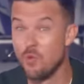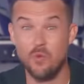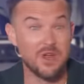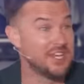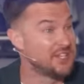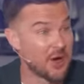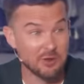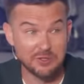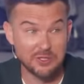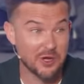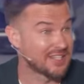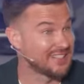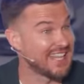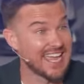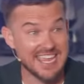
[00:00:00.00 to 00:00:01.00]
We don't
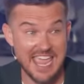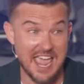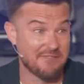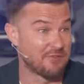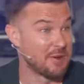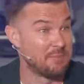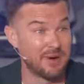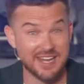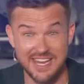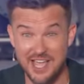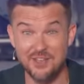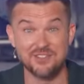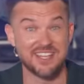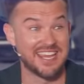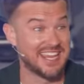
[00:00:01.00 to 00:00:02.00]
look like everybody
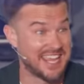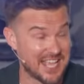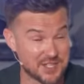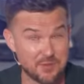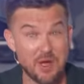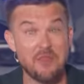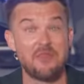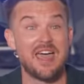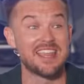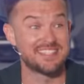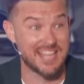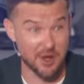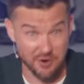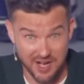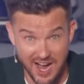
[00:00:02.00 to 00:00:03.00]
else. And guess what? That's
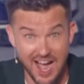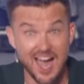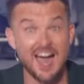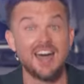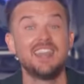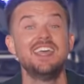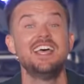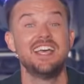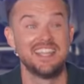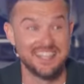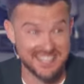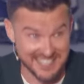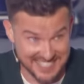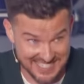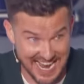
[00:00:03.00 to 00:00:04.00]
how God
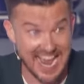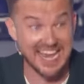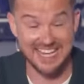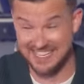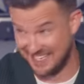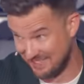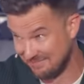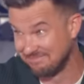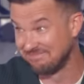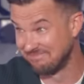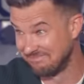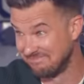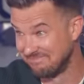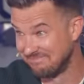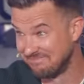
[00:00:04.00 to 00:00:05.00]
designed it.
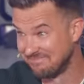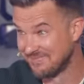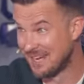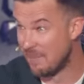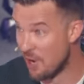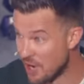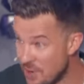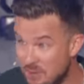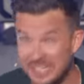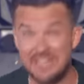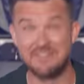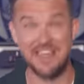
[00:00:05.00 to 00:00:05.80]
Come on, do you believe